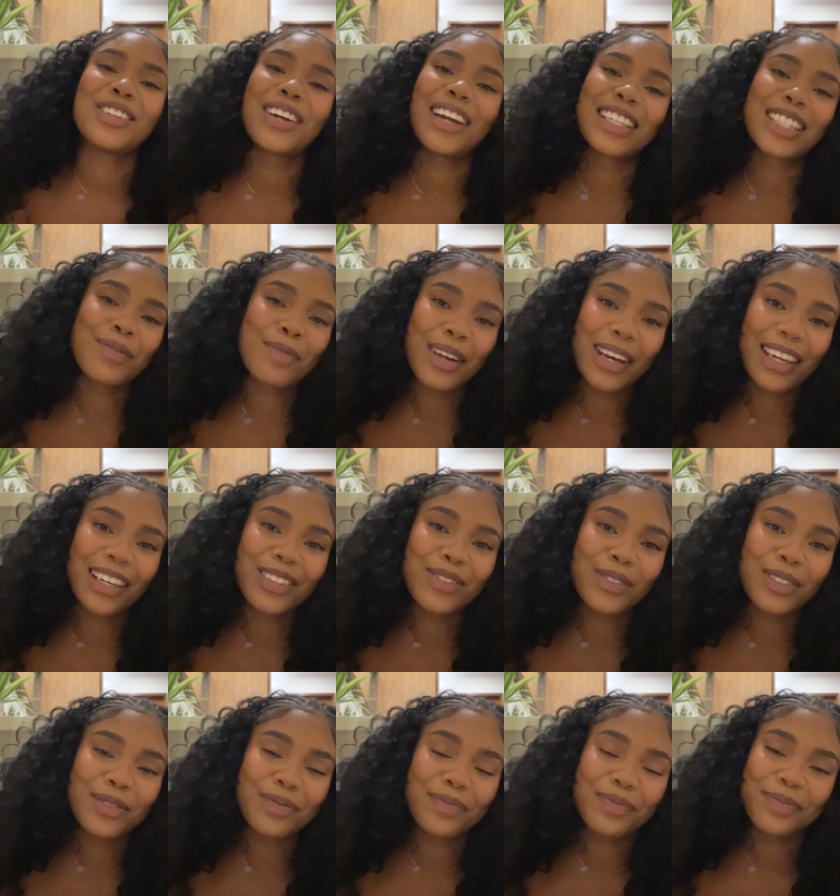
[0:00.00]
you guys in my
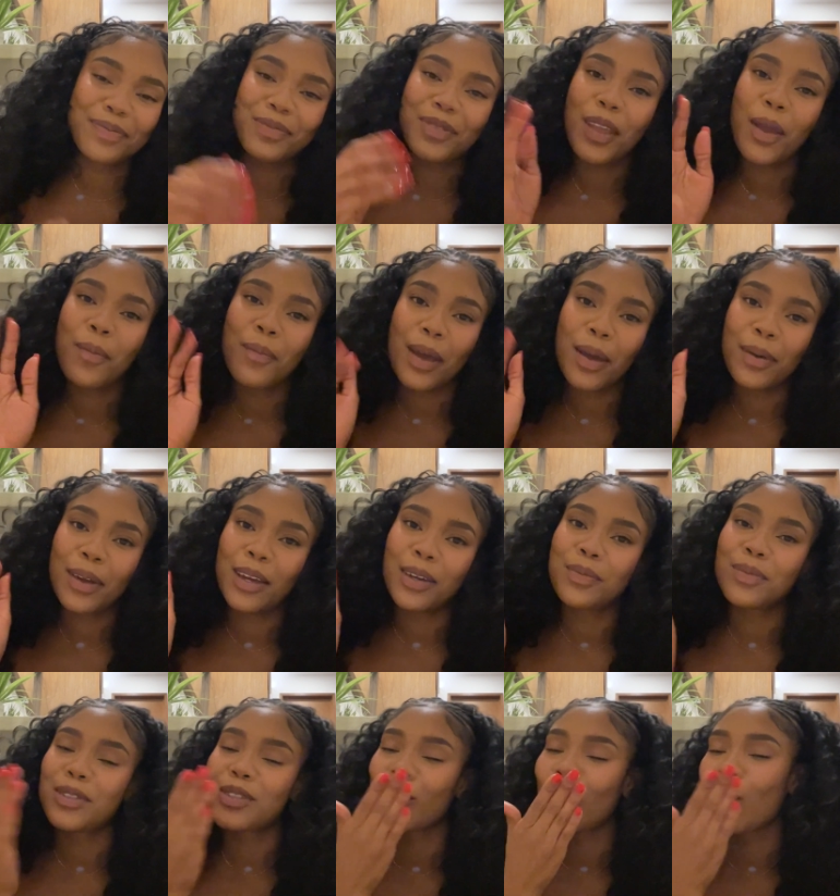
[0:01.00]
next one. Bye
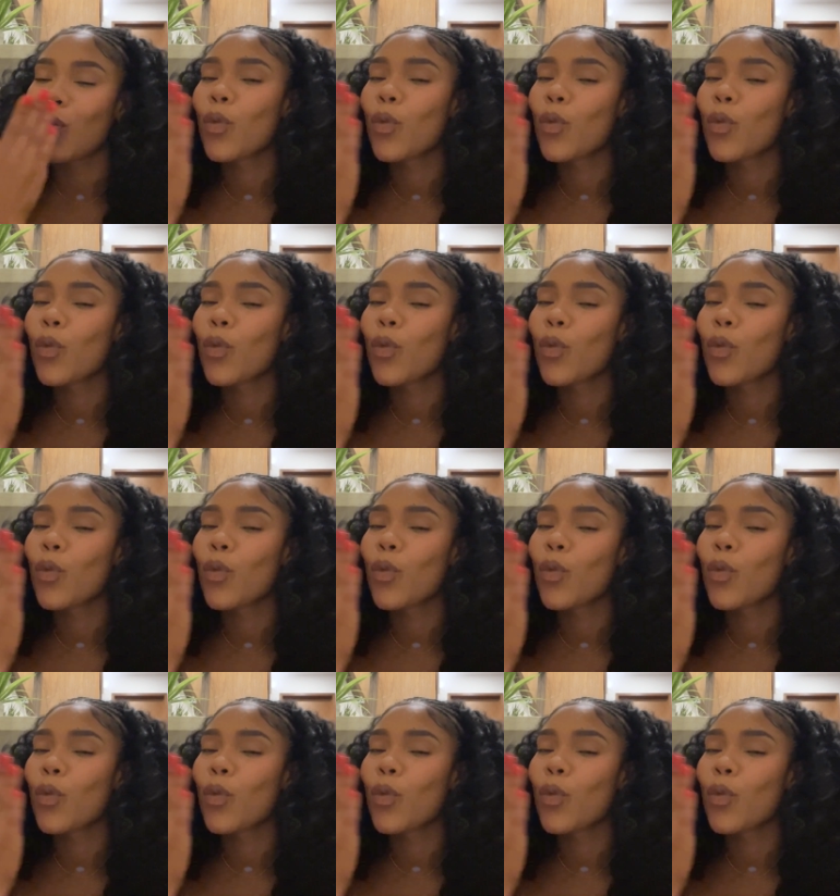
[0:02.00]
babes.